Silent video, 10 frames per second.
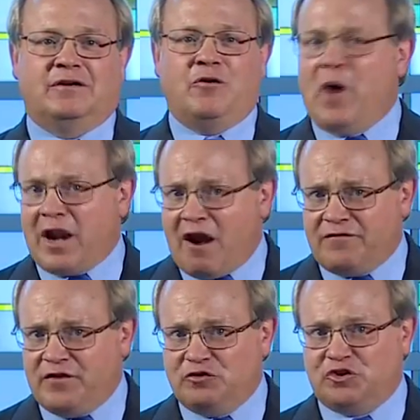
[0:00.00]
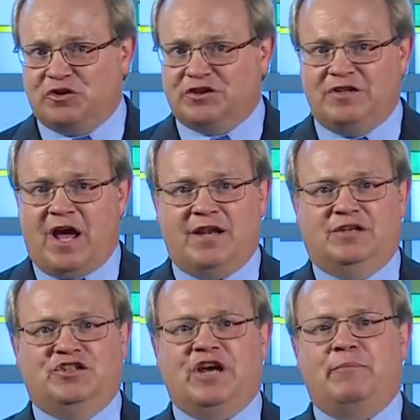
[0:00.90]
While our future is not
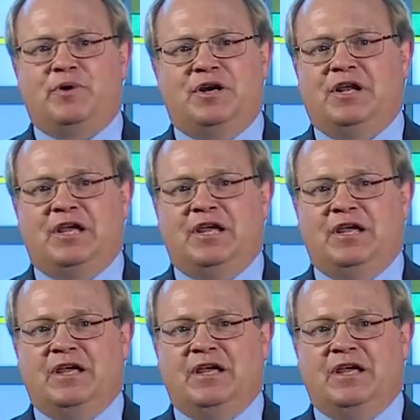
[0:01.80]
in jeopardy,